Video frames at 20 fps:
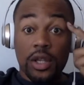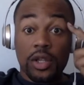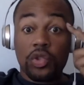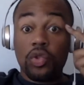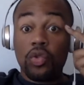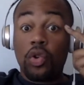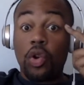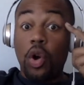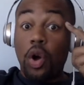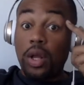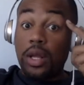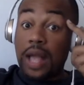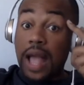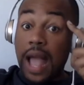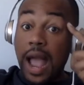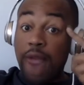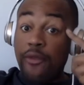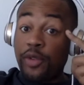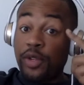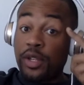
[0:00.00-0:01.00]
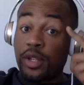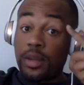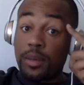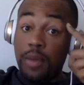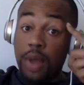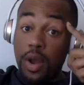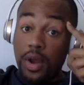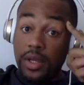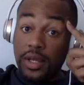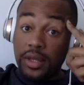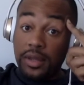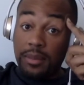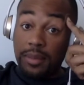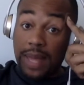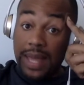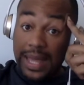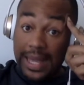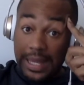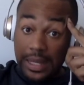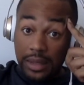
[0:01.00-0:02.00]
to call an African-American
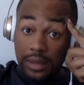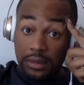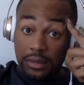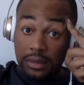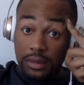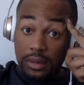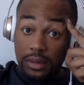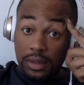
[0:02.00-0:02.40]
man